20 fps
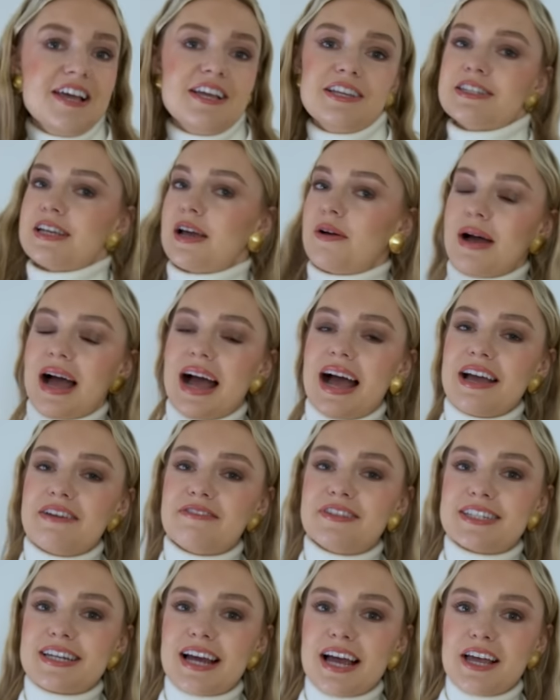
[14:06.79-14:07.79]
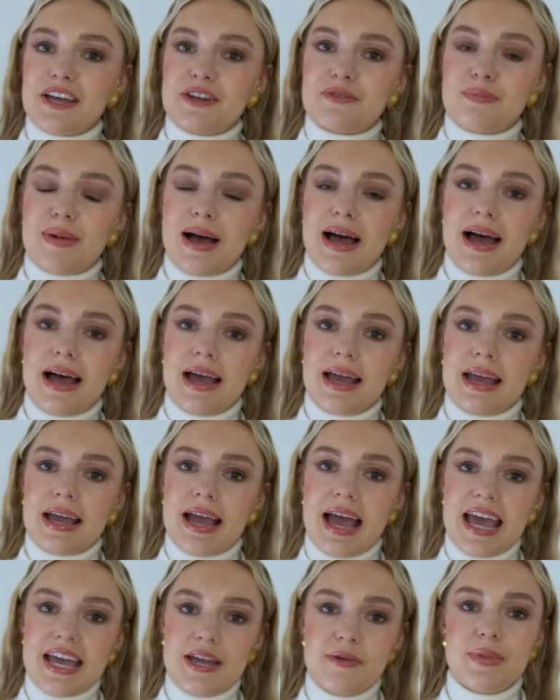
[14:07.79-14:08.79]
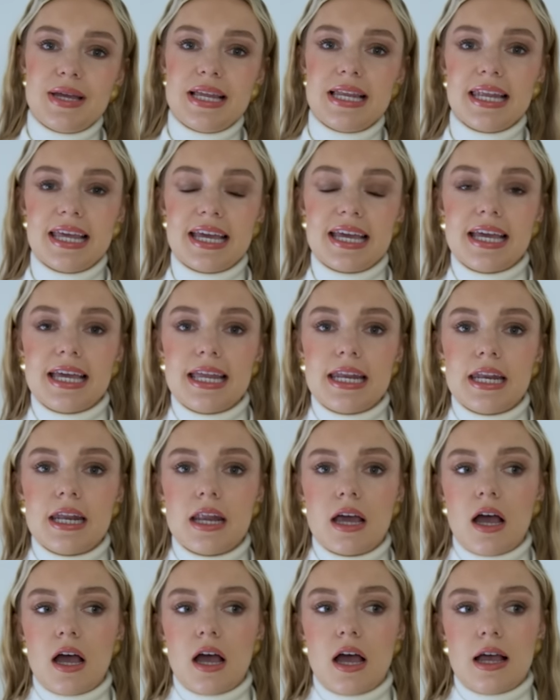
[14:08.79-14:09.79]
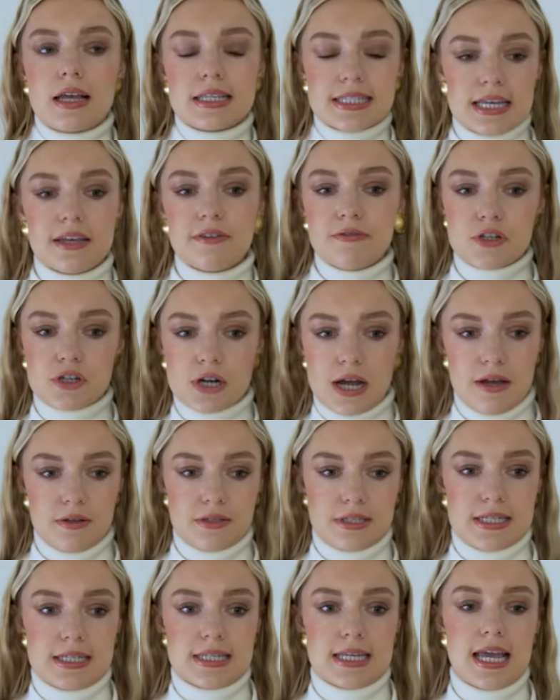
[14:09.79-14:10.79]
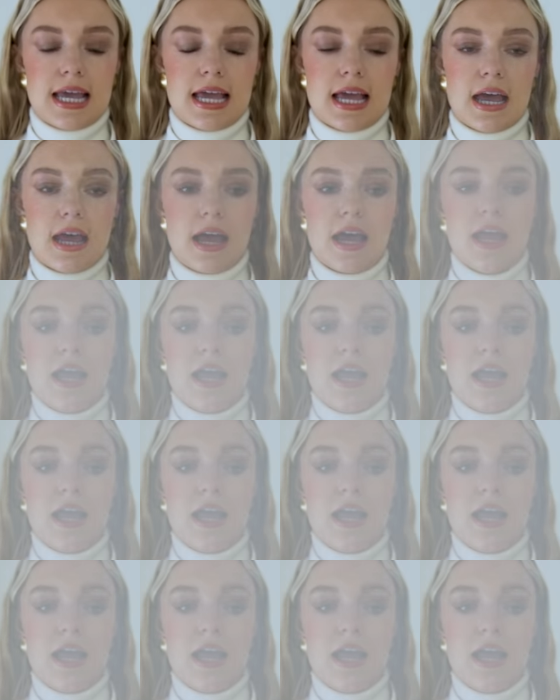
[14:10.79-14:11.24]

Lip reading: So I've styled my Amy Lynn silver trousers here